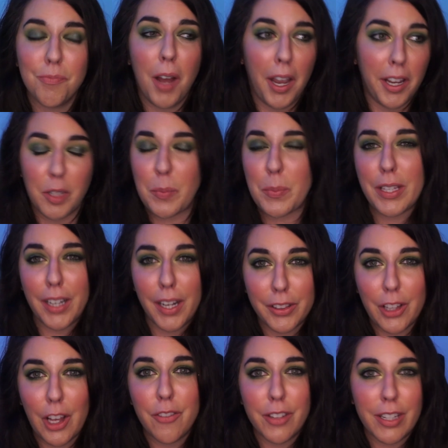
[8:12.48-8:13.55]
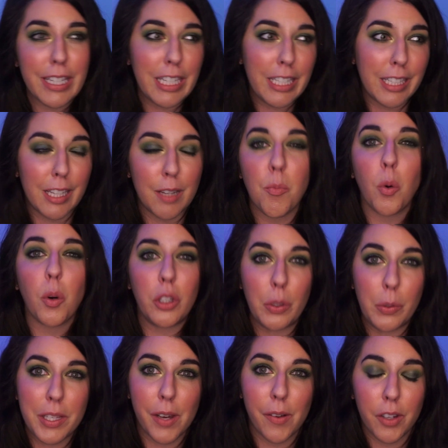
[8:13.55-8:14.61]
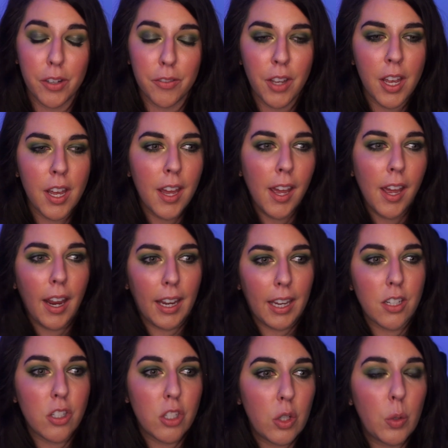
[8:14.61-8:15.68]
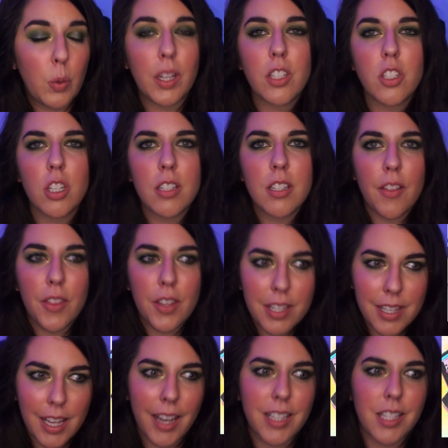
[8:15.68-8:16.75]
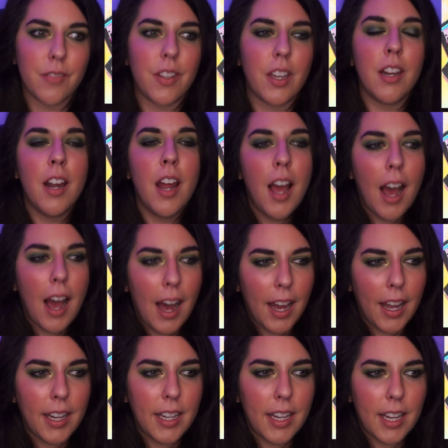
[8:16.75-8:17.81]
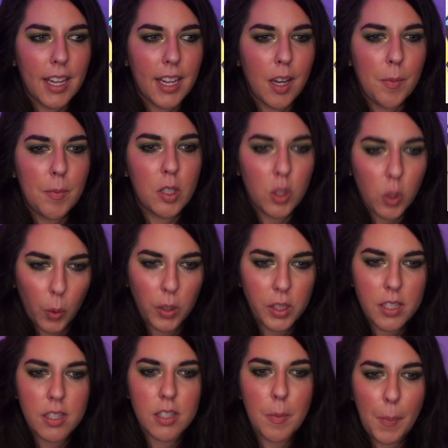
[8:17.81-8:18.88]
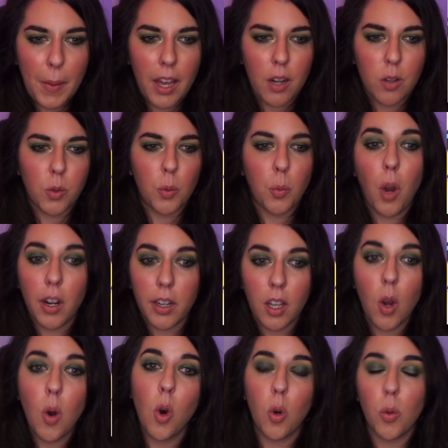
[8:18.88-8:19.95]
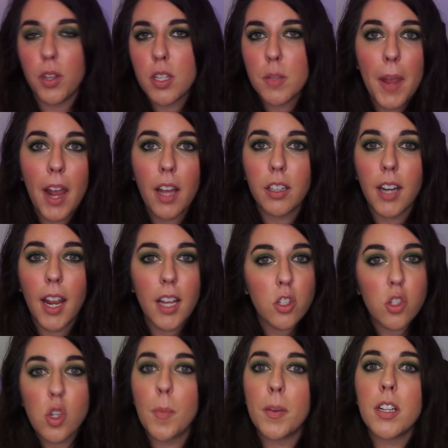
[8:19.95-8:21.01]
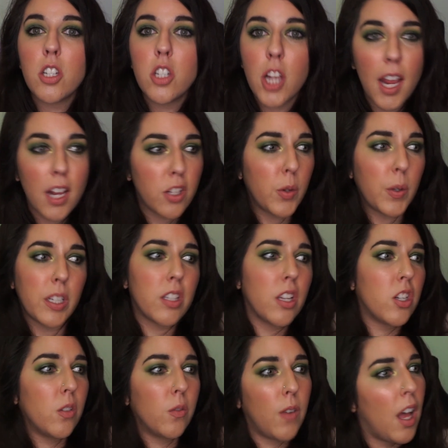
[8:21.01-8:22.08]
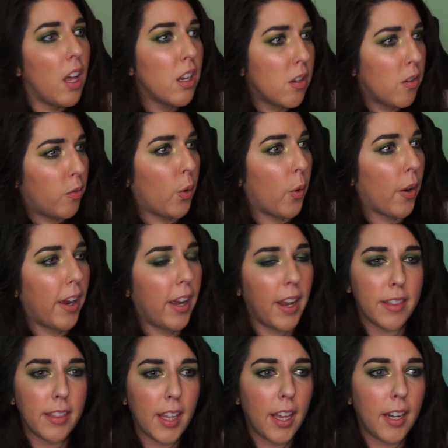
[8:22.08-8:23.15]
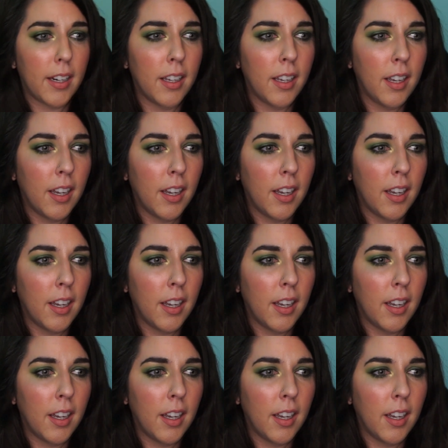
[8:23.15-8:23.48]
items that I love and need to get more use out of. And two, it's just the size of it. I am notoriously bad for wanting, oh, this palette has so many shades, you get such a value for it. And then